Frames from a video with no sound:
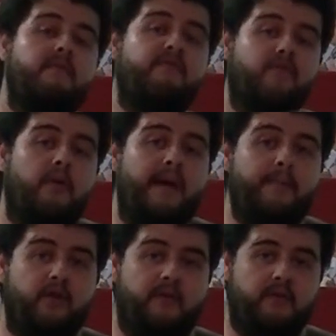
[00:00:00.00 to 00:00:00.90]
from my
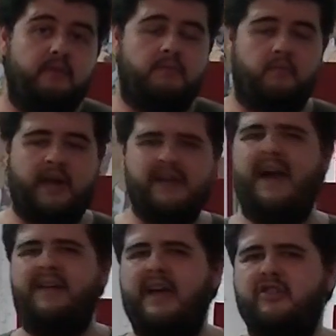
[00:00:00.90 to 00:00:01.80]
point of view, right?
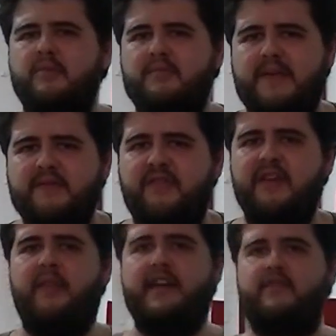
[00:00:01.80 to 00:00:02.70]
I sometimes
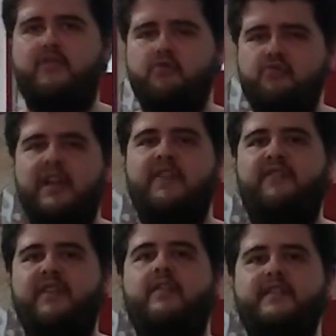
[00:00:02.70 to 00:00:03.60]
feel that if you really
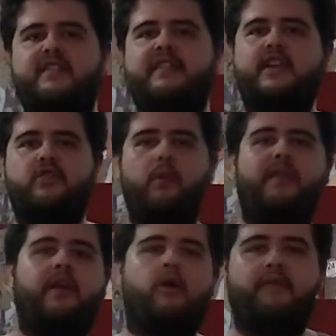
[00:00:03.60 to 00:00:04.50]
feel the stage with
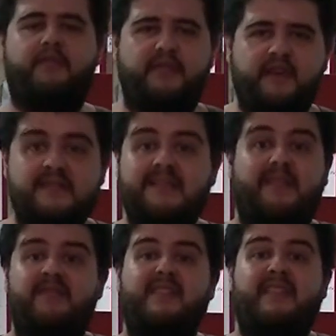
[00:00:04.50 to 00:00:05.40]
a lot of things
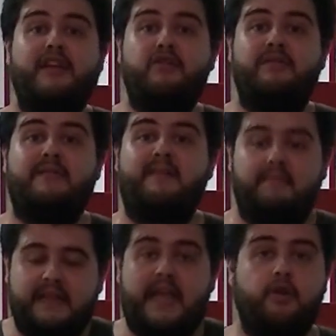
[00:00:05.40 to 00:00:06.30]

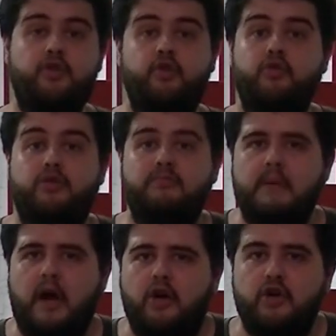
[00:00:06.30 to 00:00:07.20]
that later you
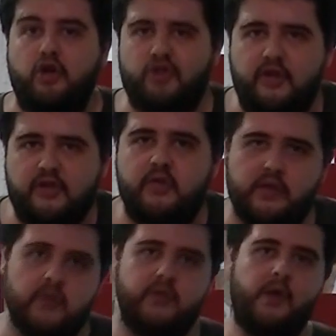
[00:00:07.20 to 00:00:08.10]
are not going to
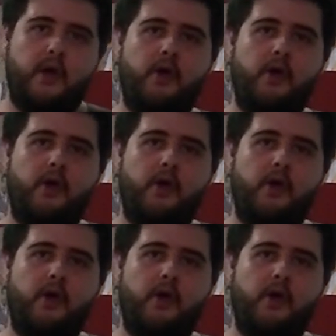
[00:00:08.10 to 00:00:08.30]
use,